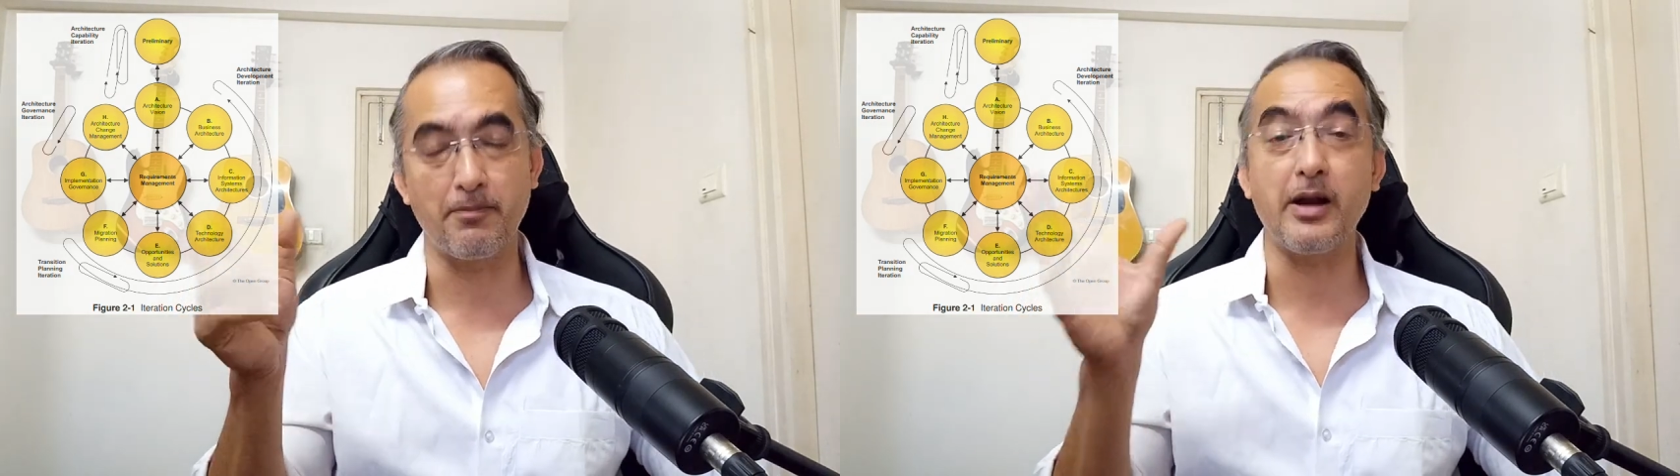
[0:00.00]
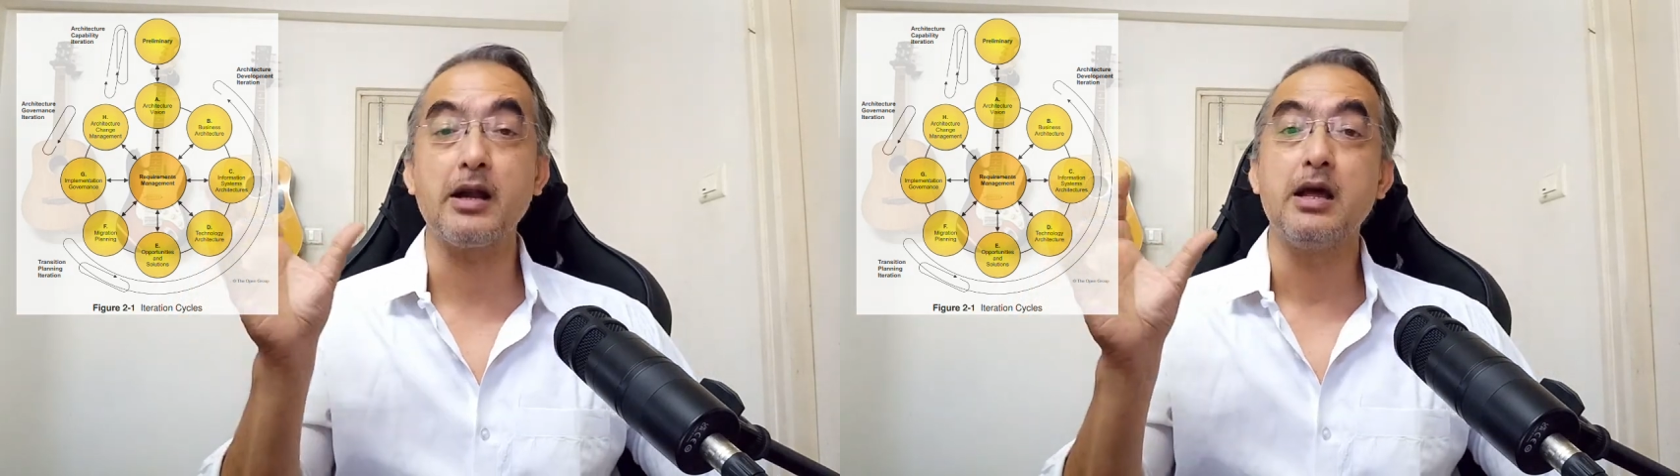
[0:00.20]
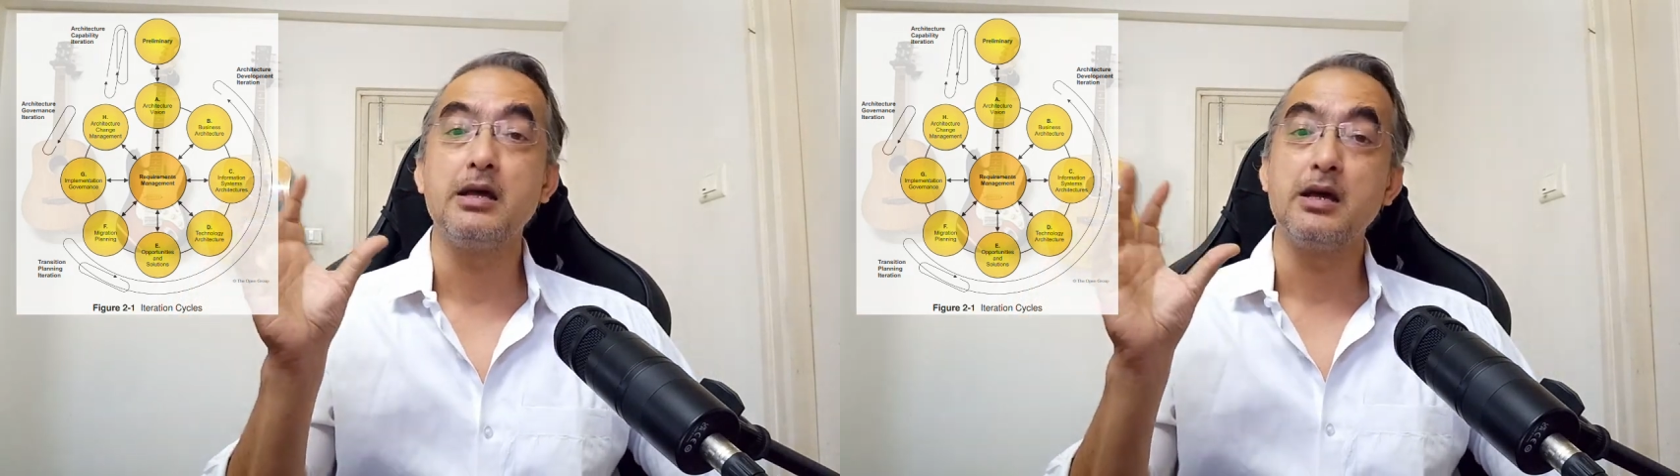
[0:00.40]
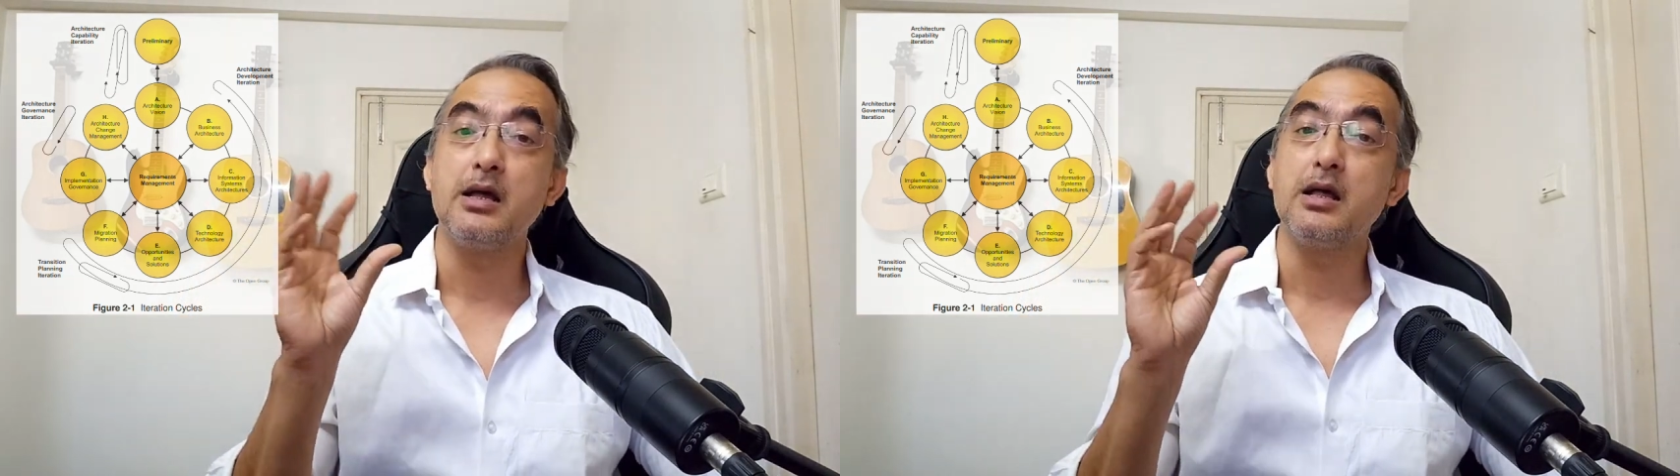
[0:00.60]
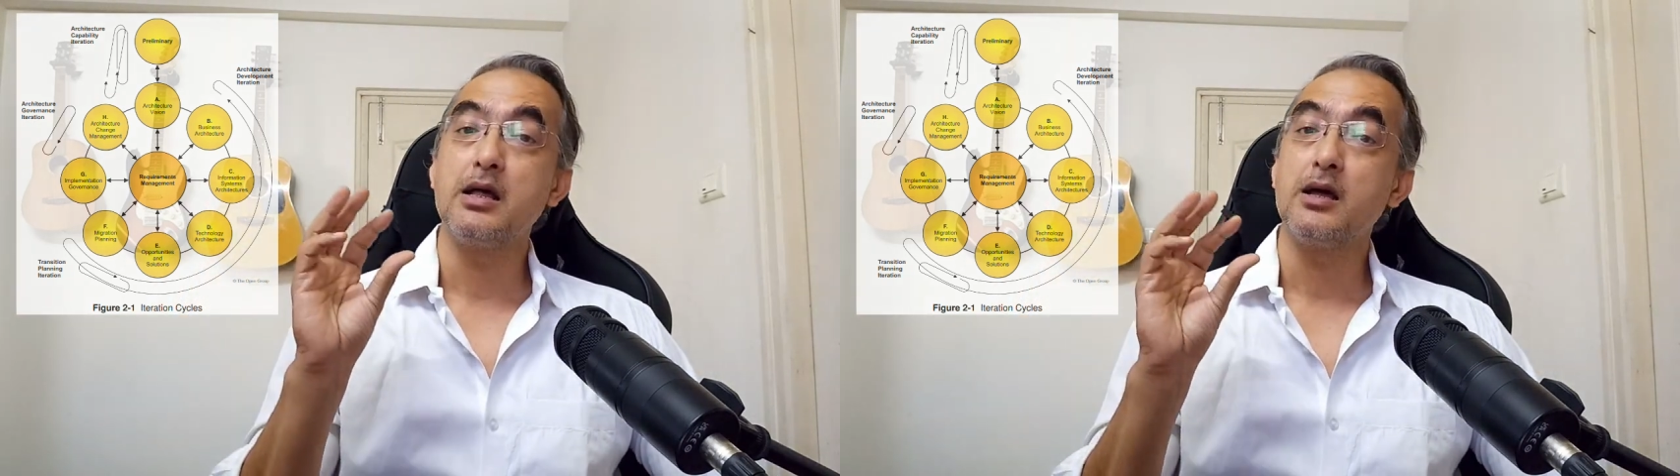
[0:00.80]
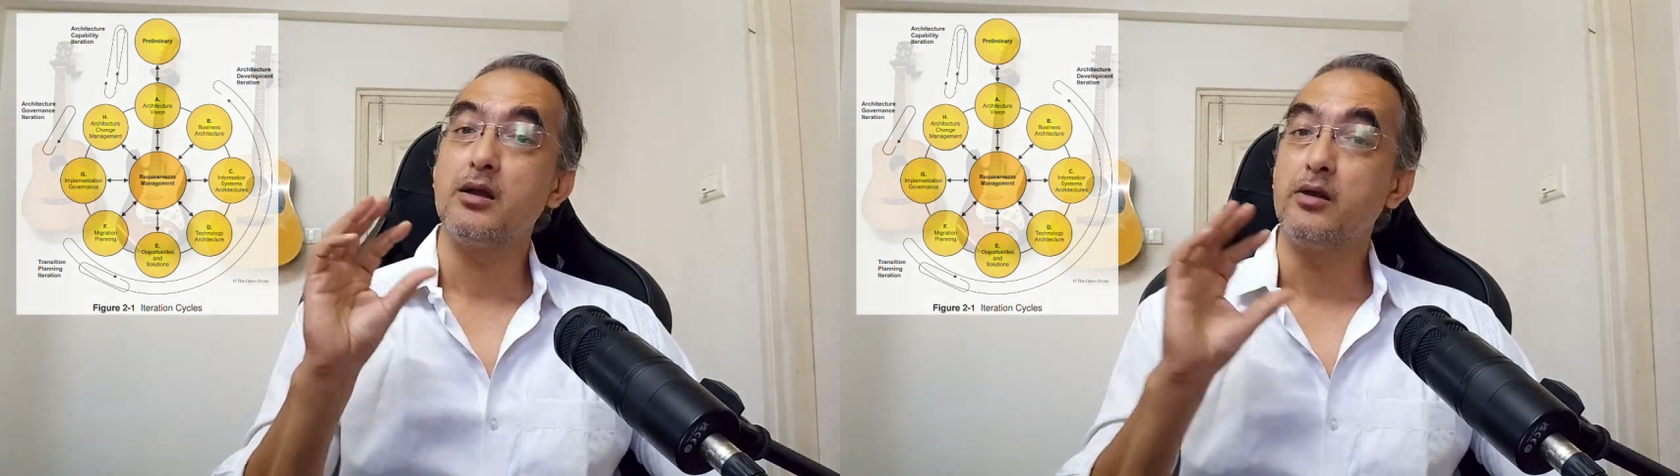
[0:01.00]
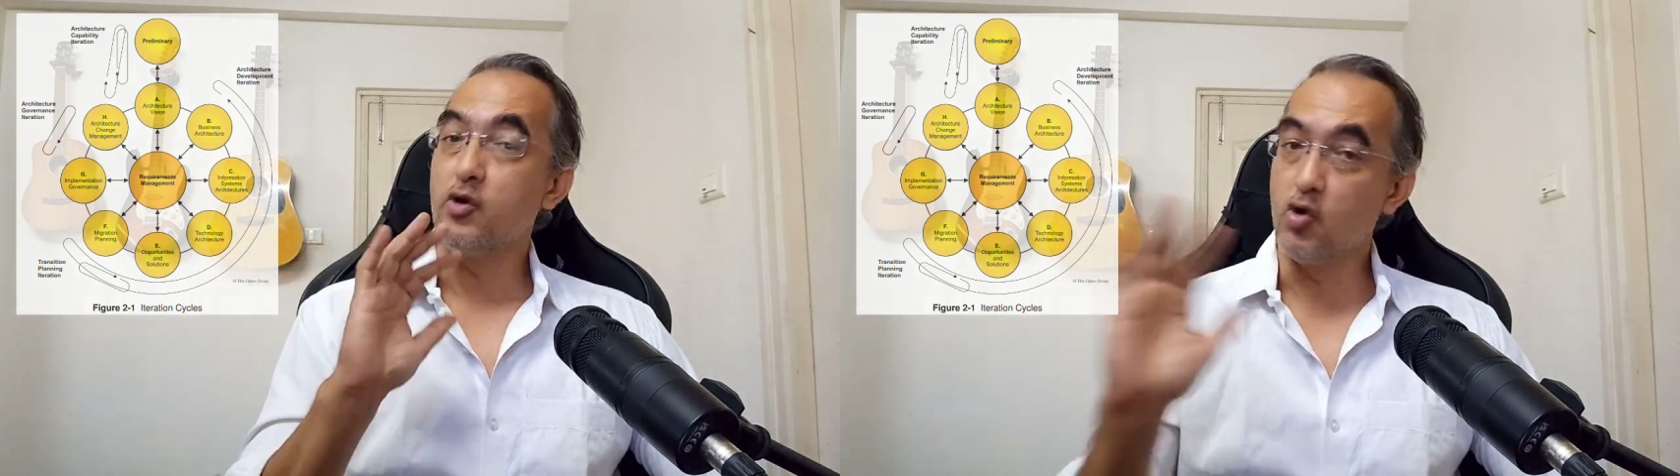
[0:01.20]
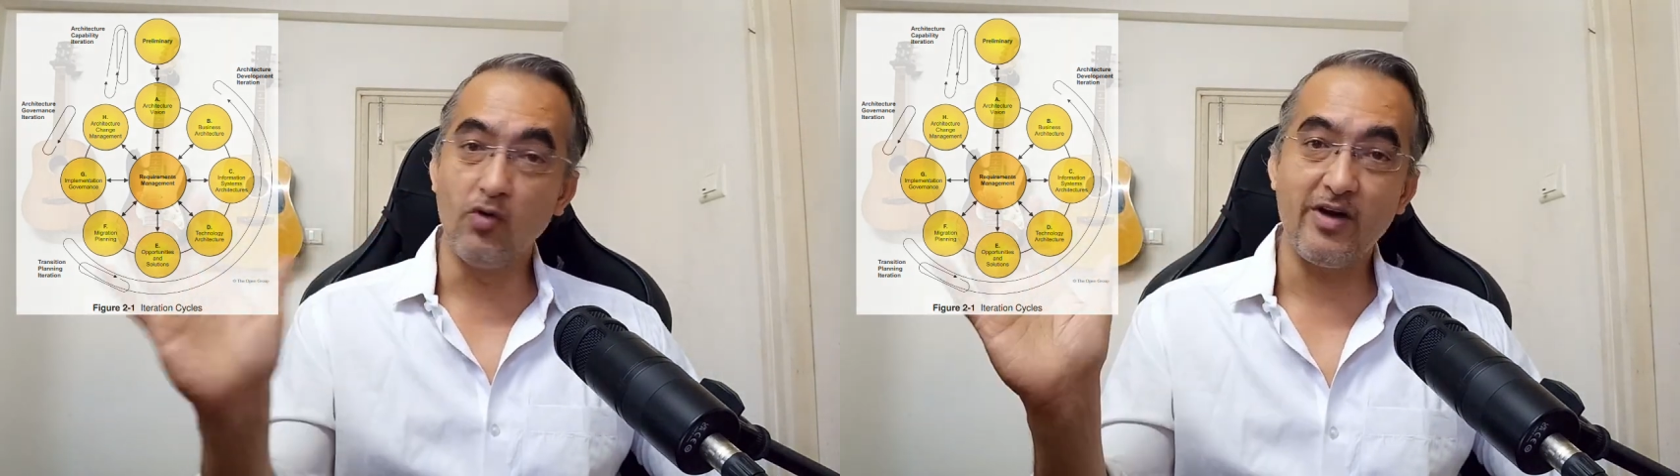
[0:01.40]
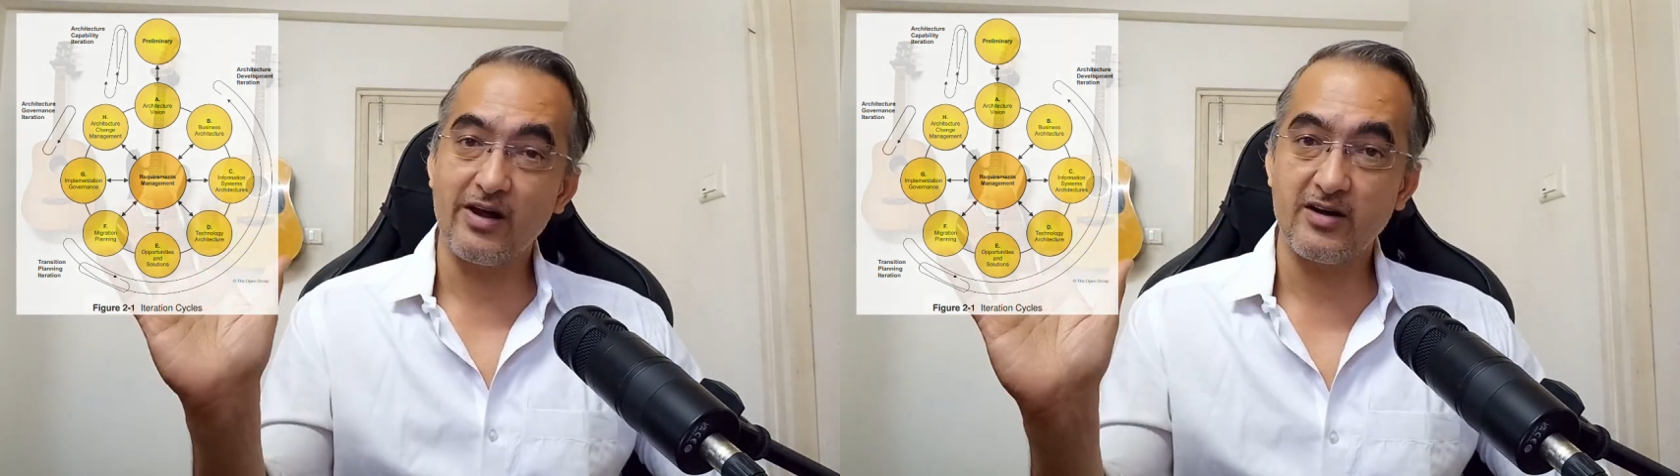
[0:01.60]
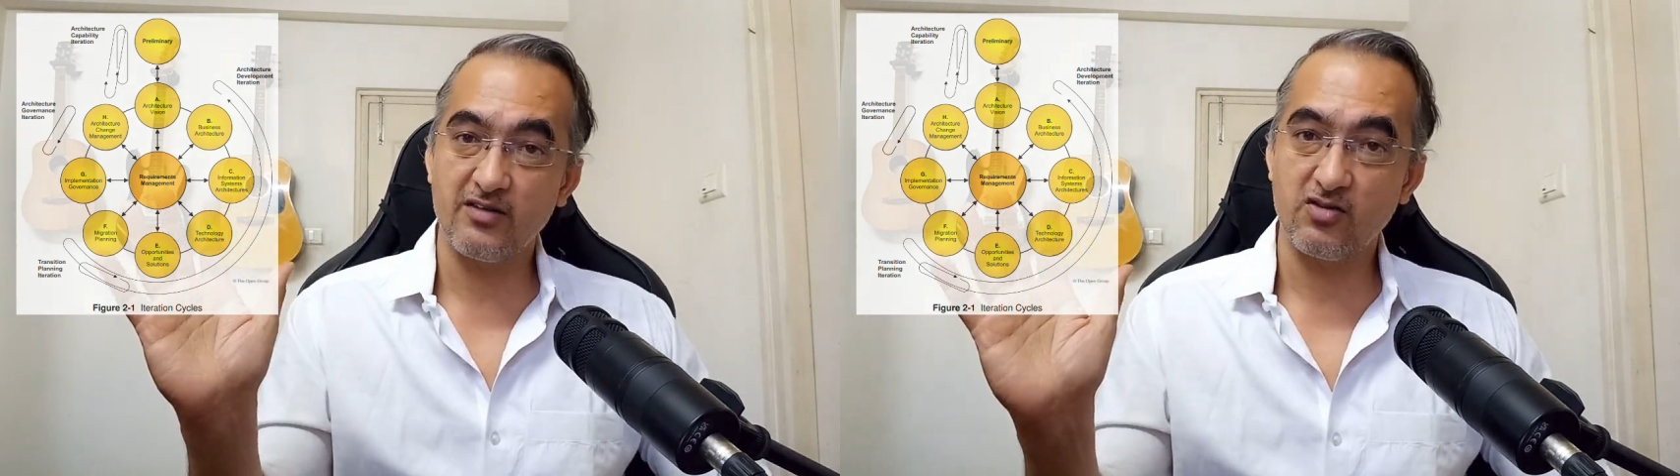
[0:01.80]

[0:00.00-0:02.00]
But nowhere does